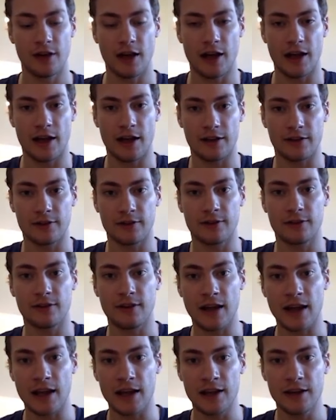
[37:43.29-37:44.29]
a
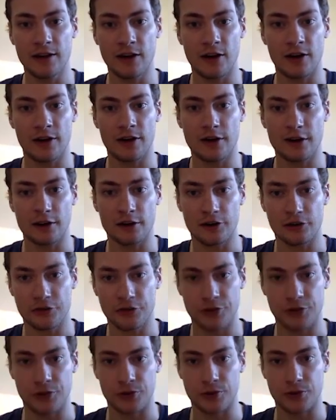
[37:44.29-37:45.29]
stain on their
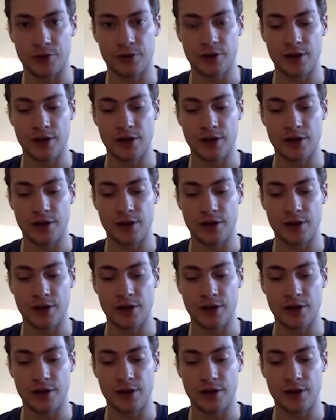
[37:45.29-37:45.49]
shoe.